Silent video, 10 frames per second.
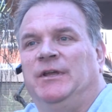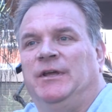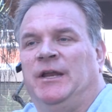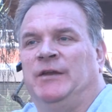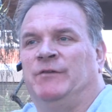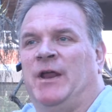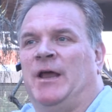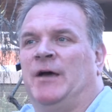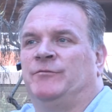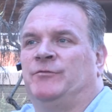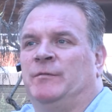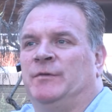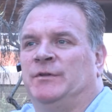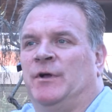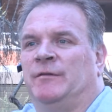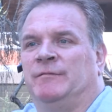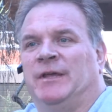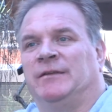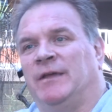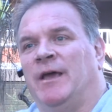and he ran after him and told him to
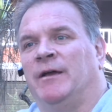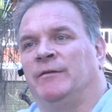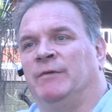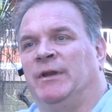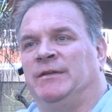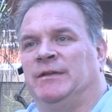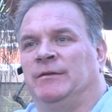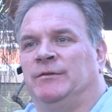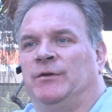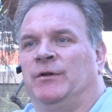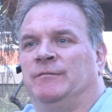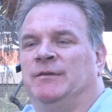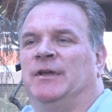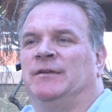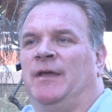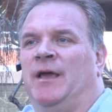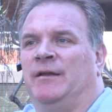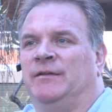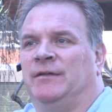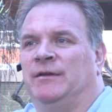get down, and when he told him to get down,
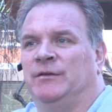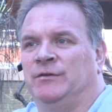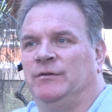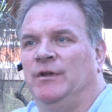he said,